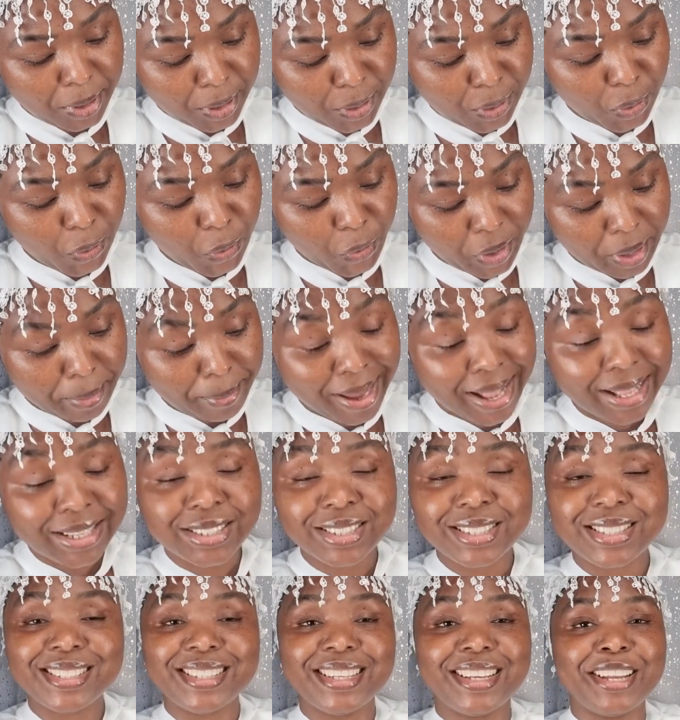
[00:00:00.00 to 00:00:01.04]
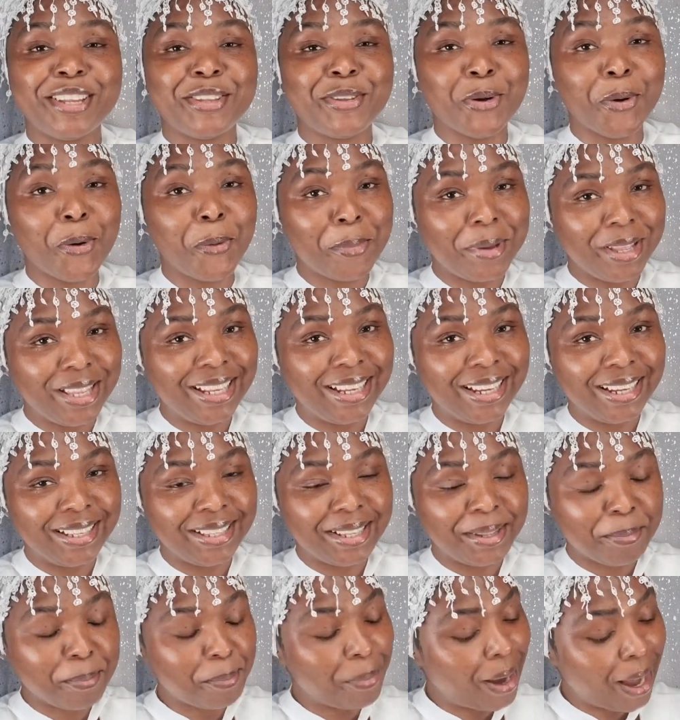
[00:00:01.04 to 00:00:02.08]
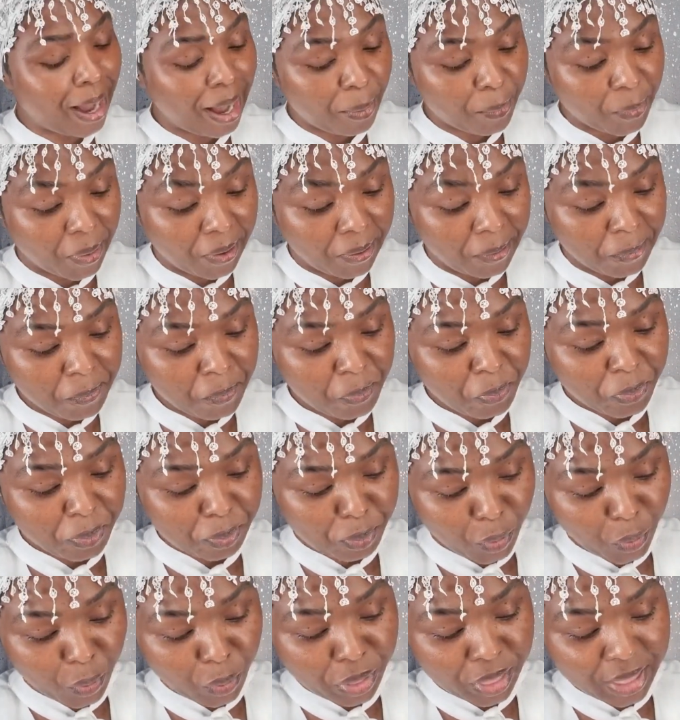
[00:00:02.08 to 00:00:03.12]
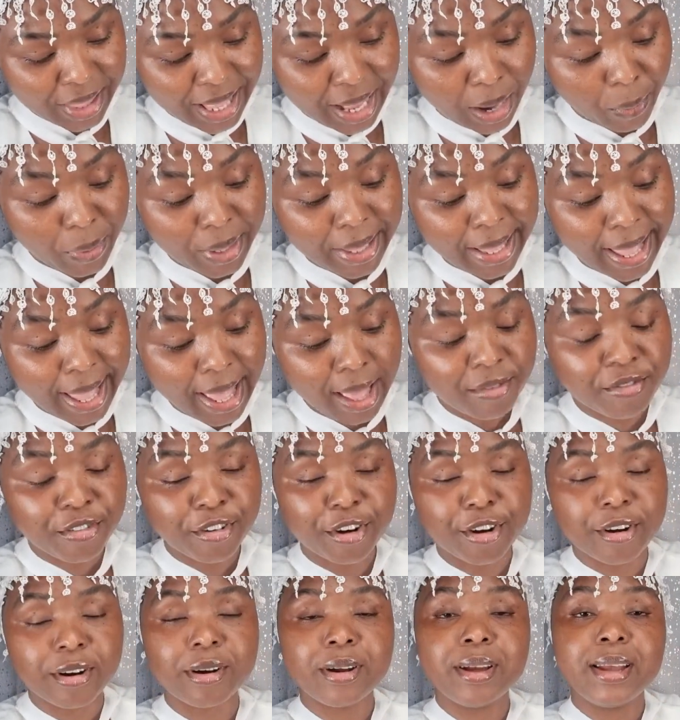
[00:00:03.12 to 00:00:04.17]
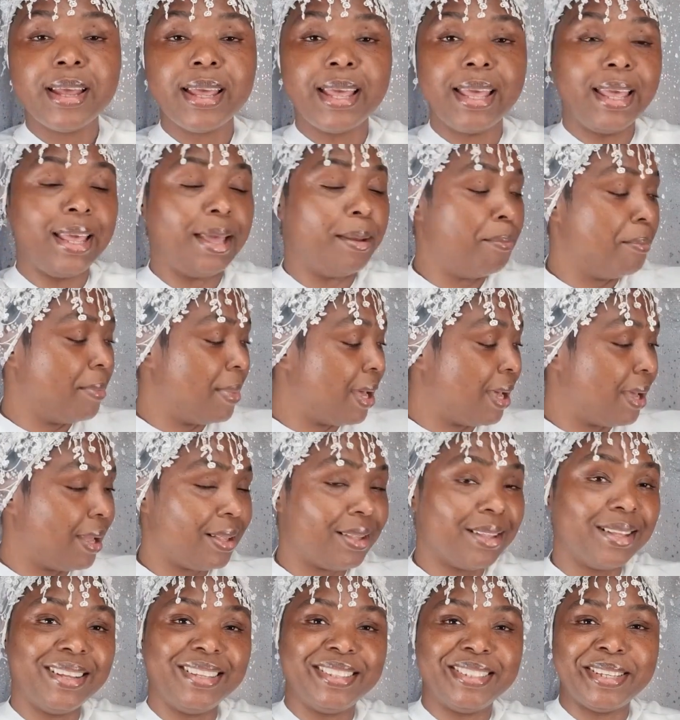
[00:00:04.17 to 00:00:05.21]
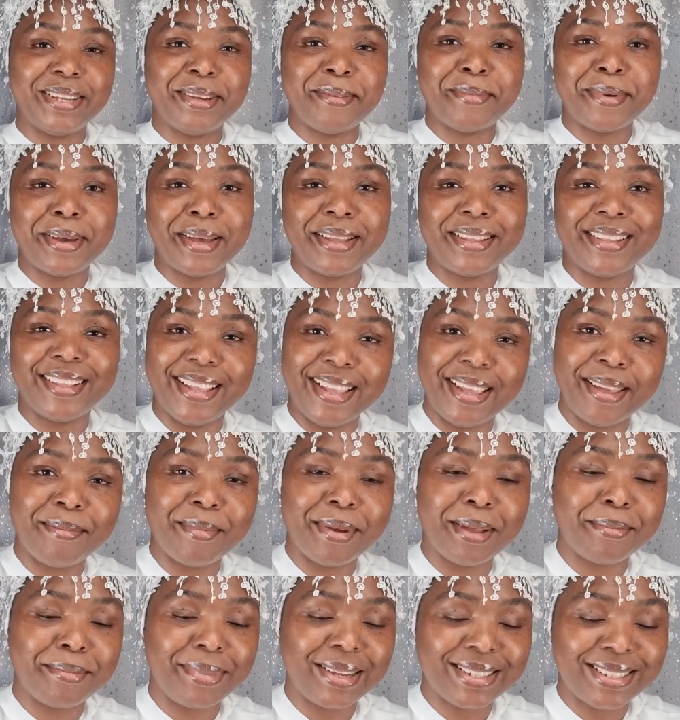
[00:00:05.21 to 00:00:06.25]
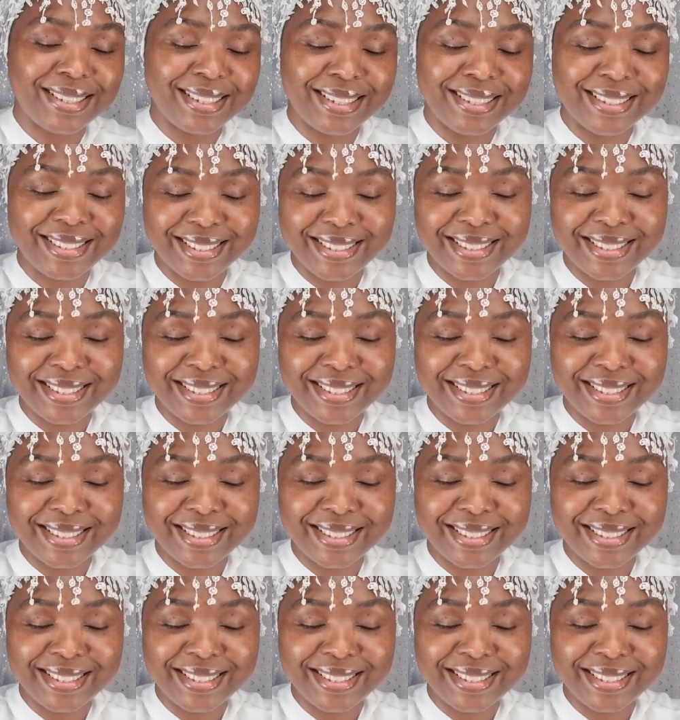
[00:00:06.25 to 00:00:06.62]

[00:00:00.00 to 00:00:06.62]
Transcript: be glory and majesty, dominion and power, both now and ever. Amen and amen. Amen.